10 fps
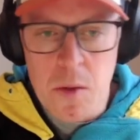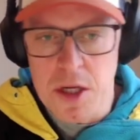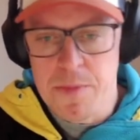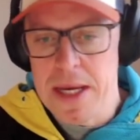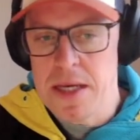
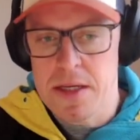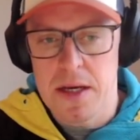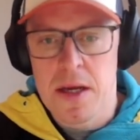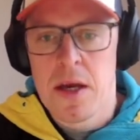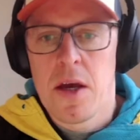which means
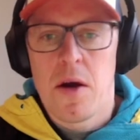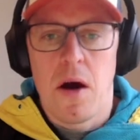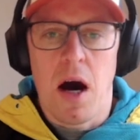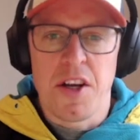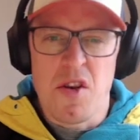that
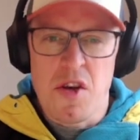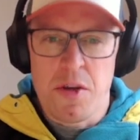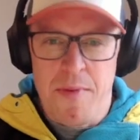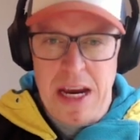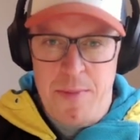I don't
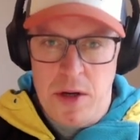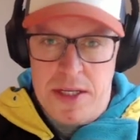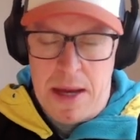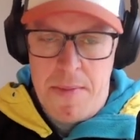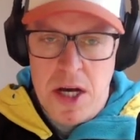use
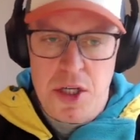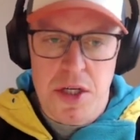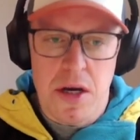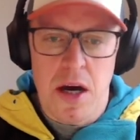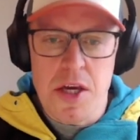breakpoints that
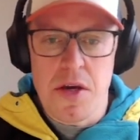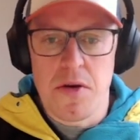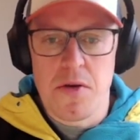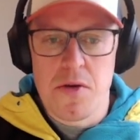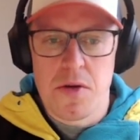much. I
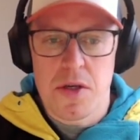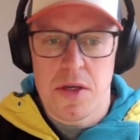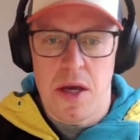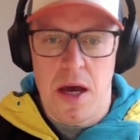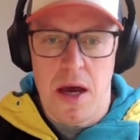
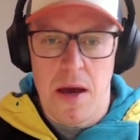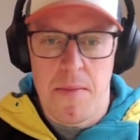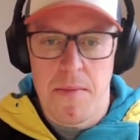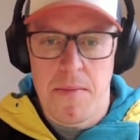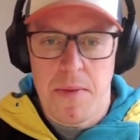use
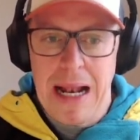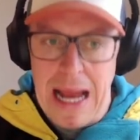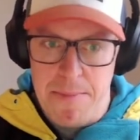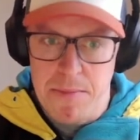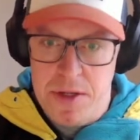
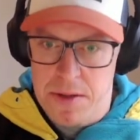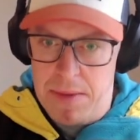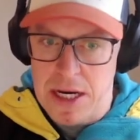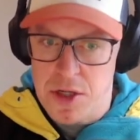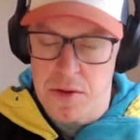clamp to
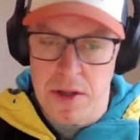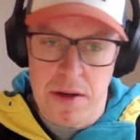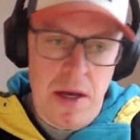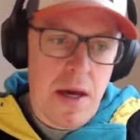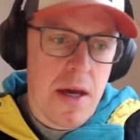make sure
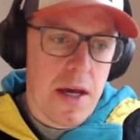that